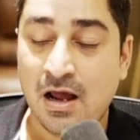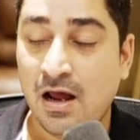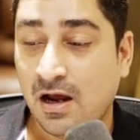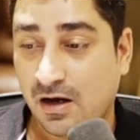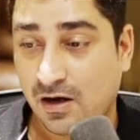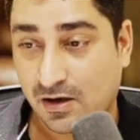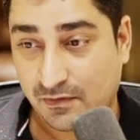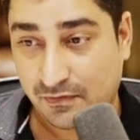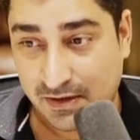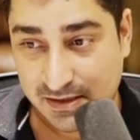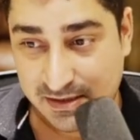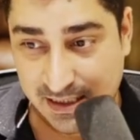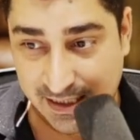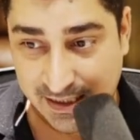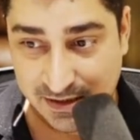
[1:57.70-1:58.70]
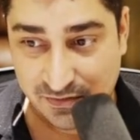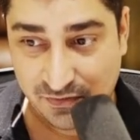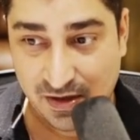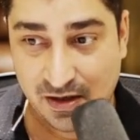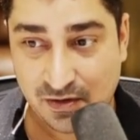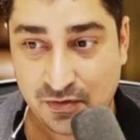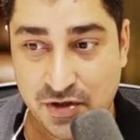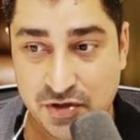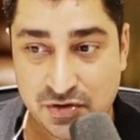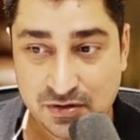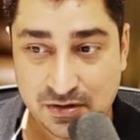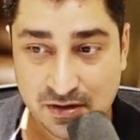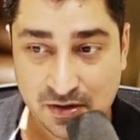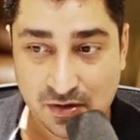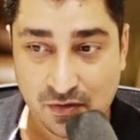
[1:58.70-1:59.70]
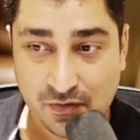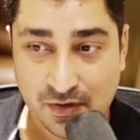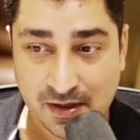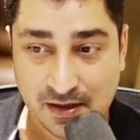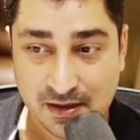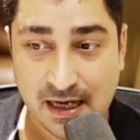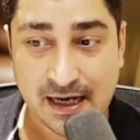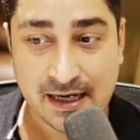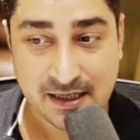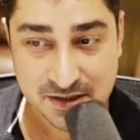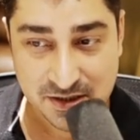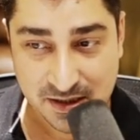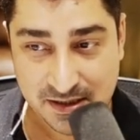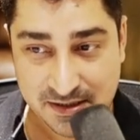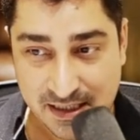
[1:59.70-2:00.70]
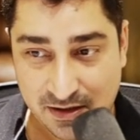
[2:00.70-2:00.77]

a lot of designs we are going to learn over here. Architectural design